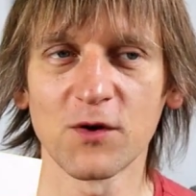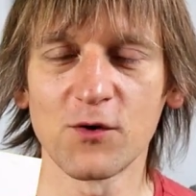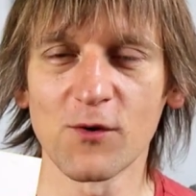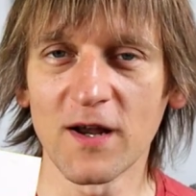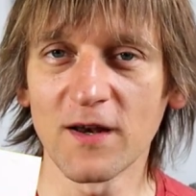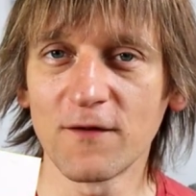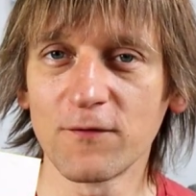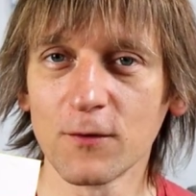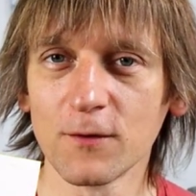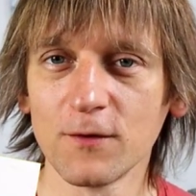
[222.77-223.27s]

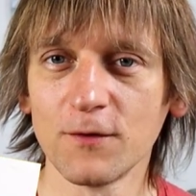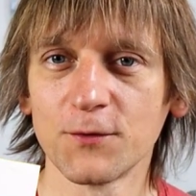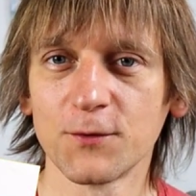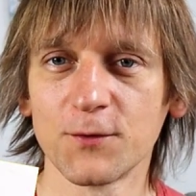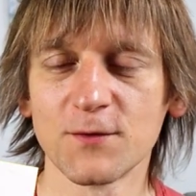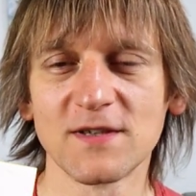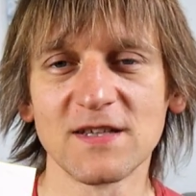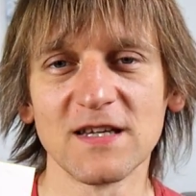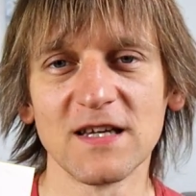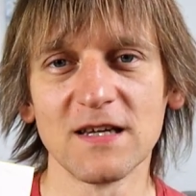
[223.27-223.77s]
grateful
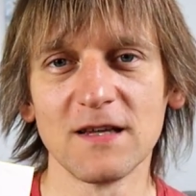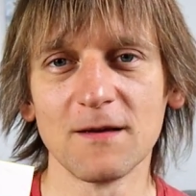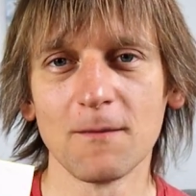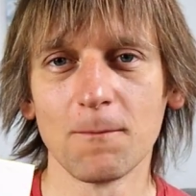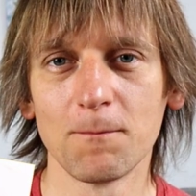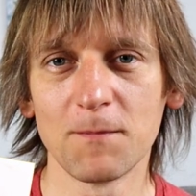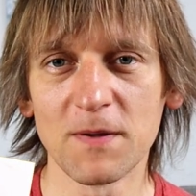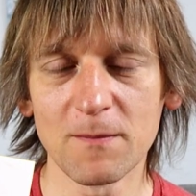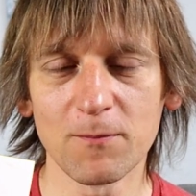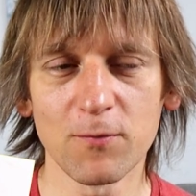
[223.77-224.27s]
to see
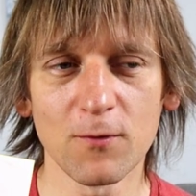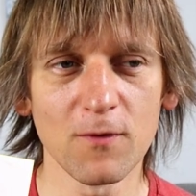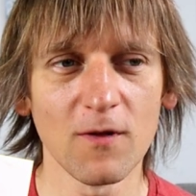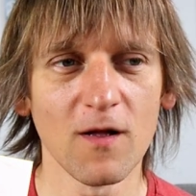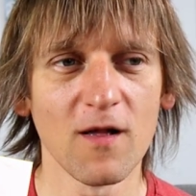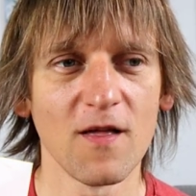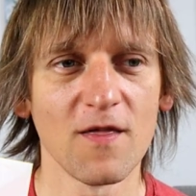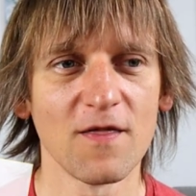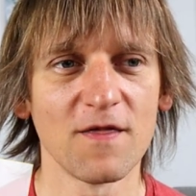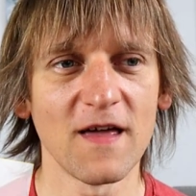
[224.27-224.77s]

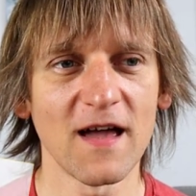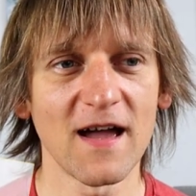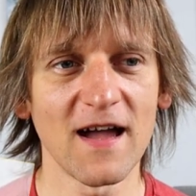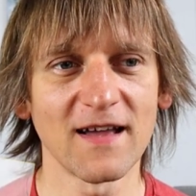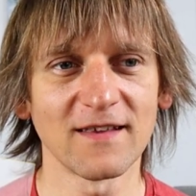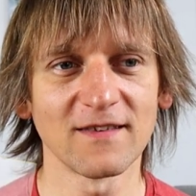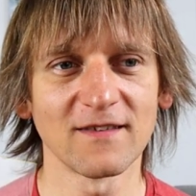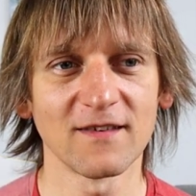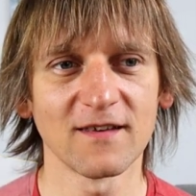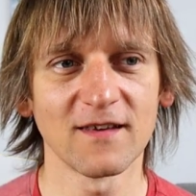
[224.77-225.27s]
people
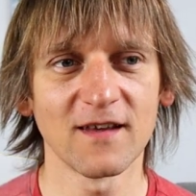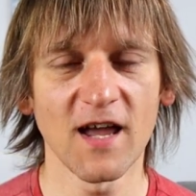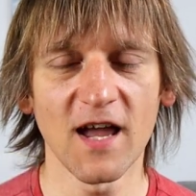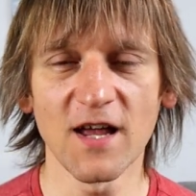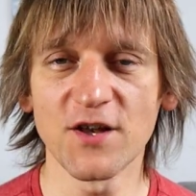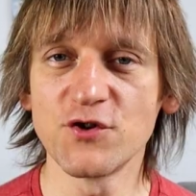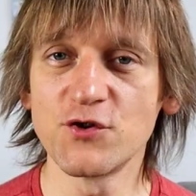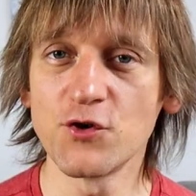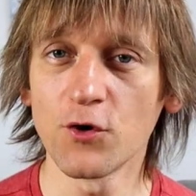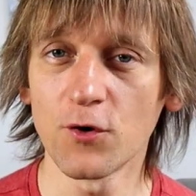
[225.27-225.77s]
that
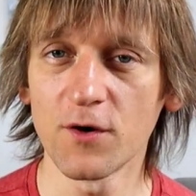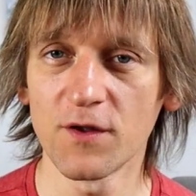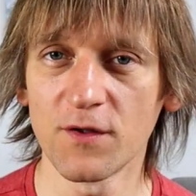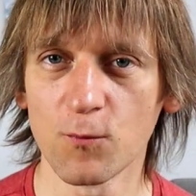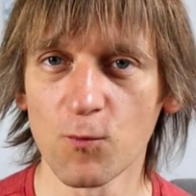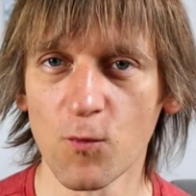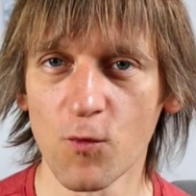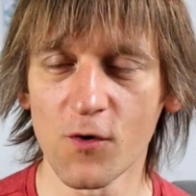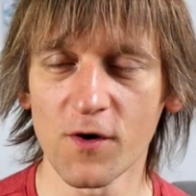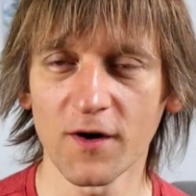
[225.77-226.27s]
enjoy
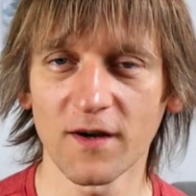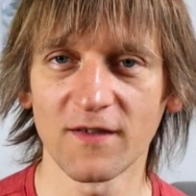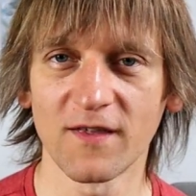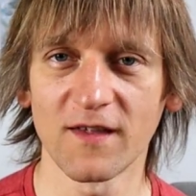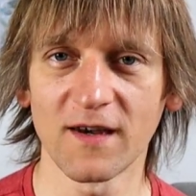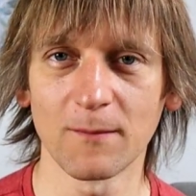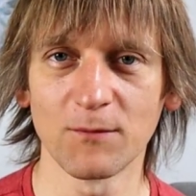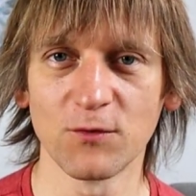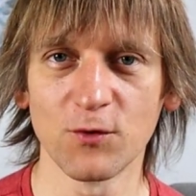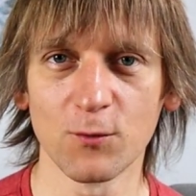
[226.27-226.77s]
the work
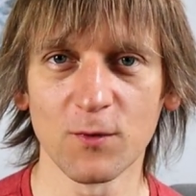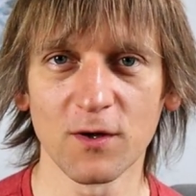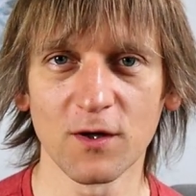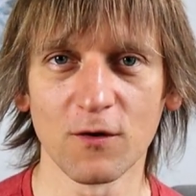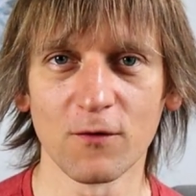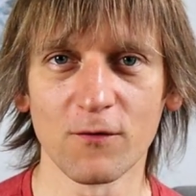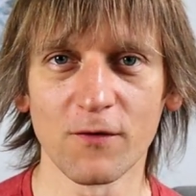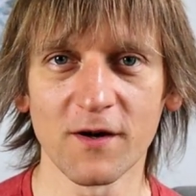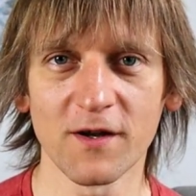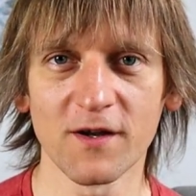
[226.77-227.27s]
that I'm
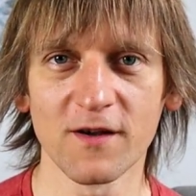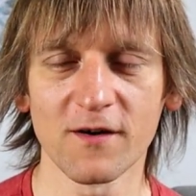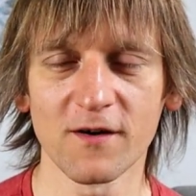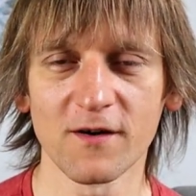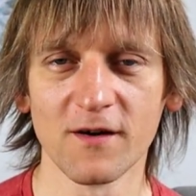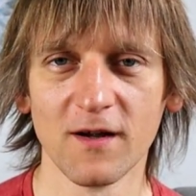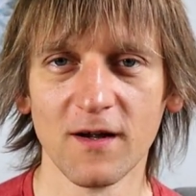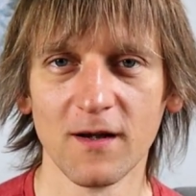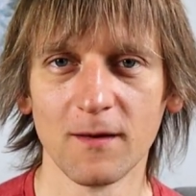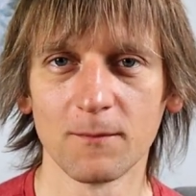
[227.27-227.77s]
doing over
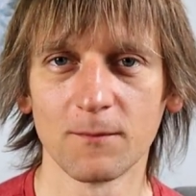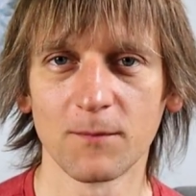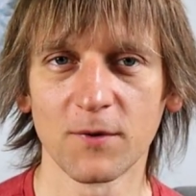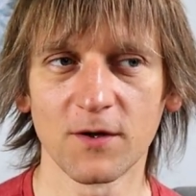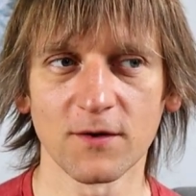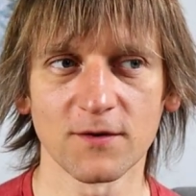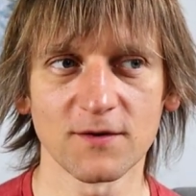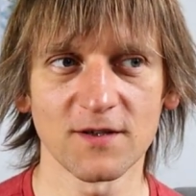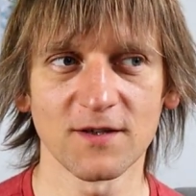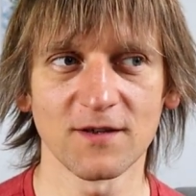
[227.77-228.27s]
here
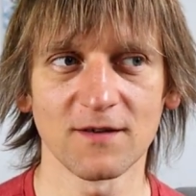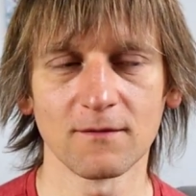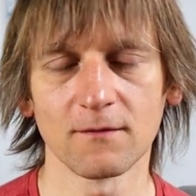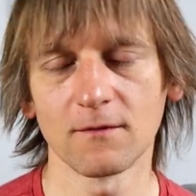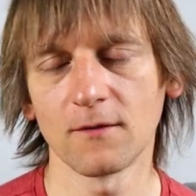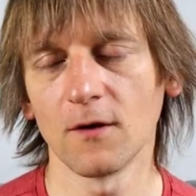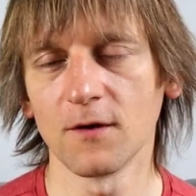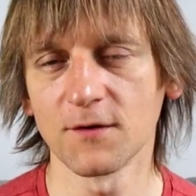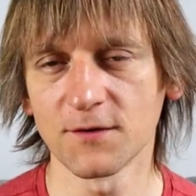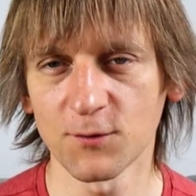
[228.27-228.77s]
because it
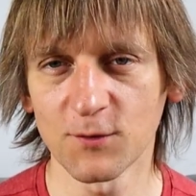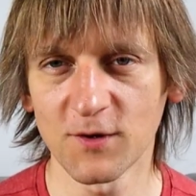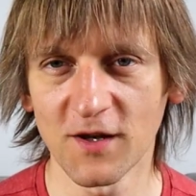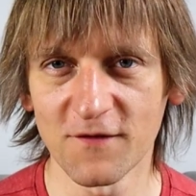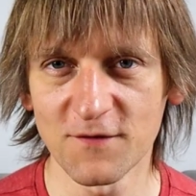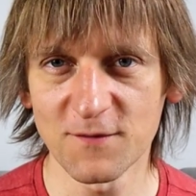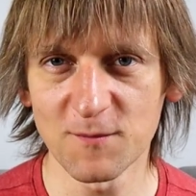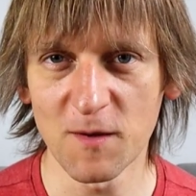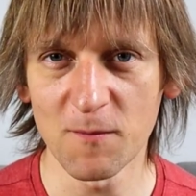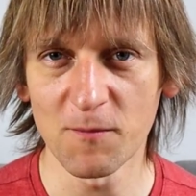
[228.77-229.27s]
also
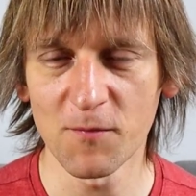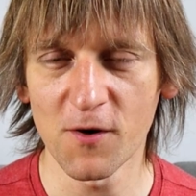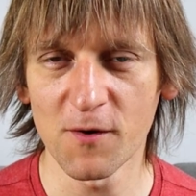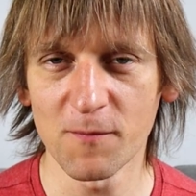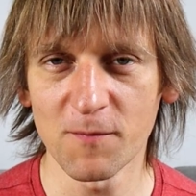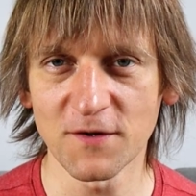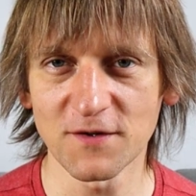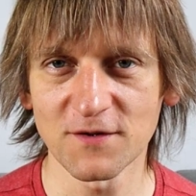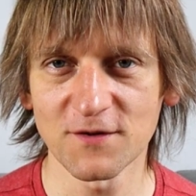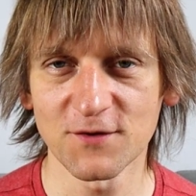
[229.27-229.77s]
gives me a
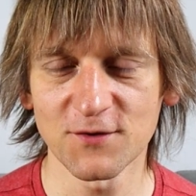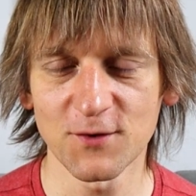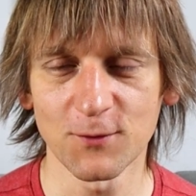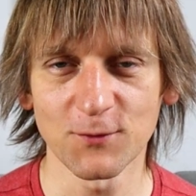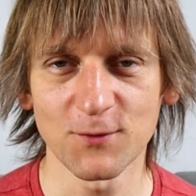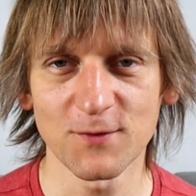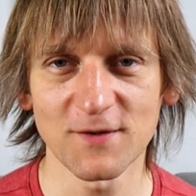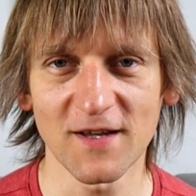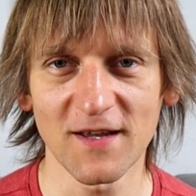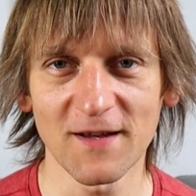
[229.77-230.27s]
purpose, so
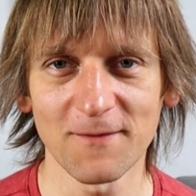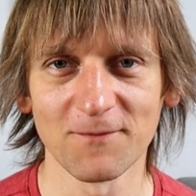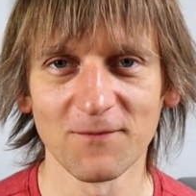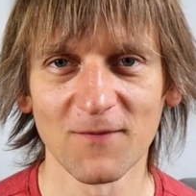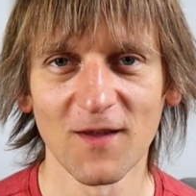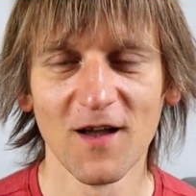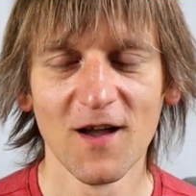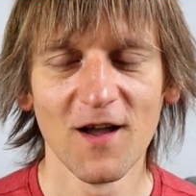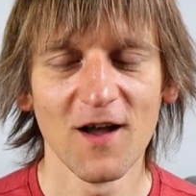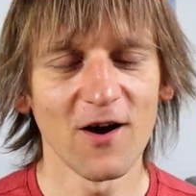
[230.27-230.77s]
to say.
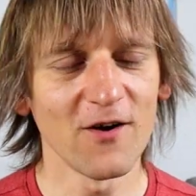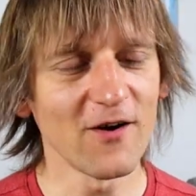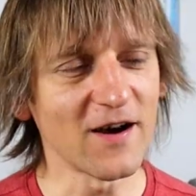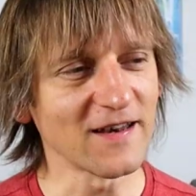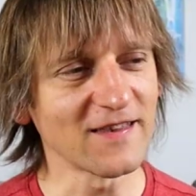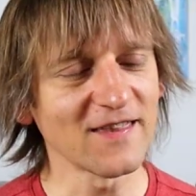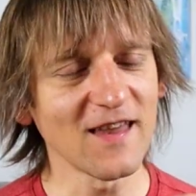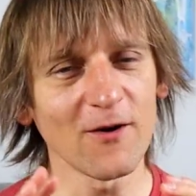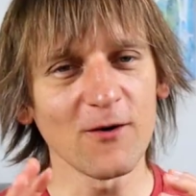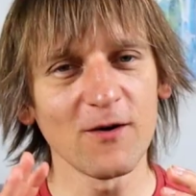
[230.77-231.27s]
All
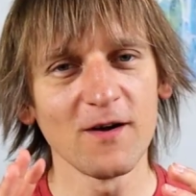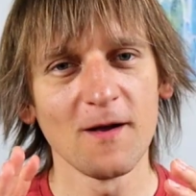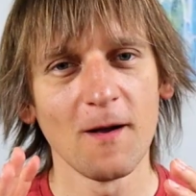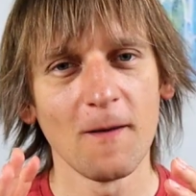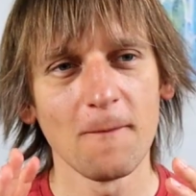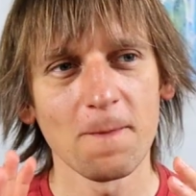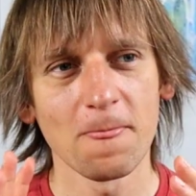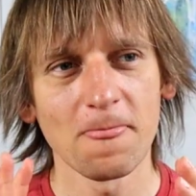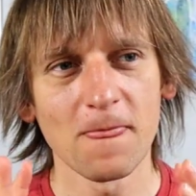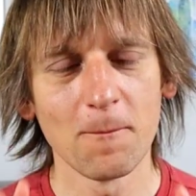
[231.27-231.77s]
right, now
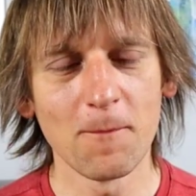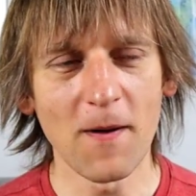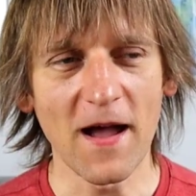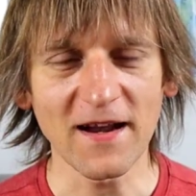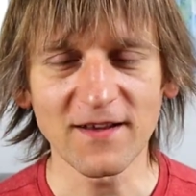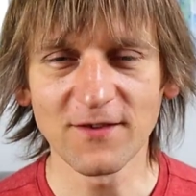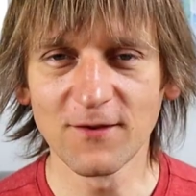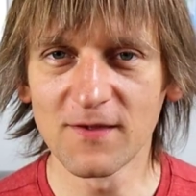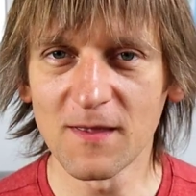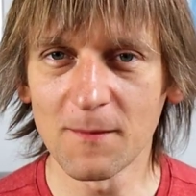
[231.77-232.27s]

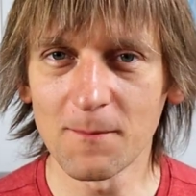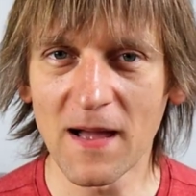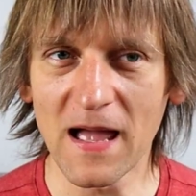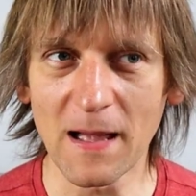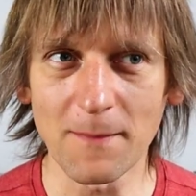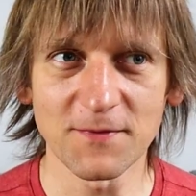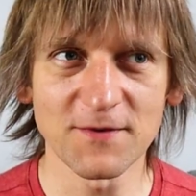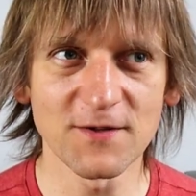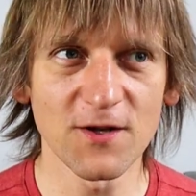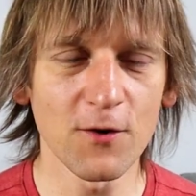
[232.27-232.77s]
back to the
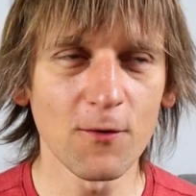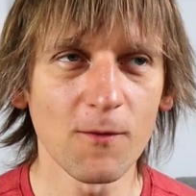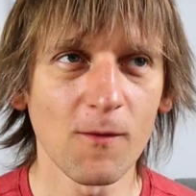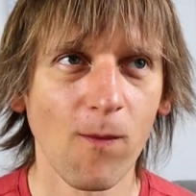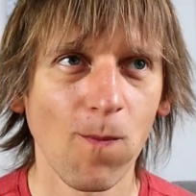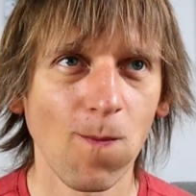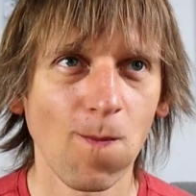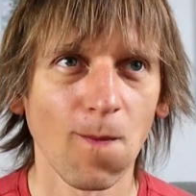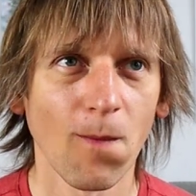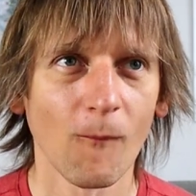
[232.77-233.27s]
map. So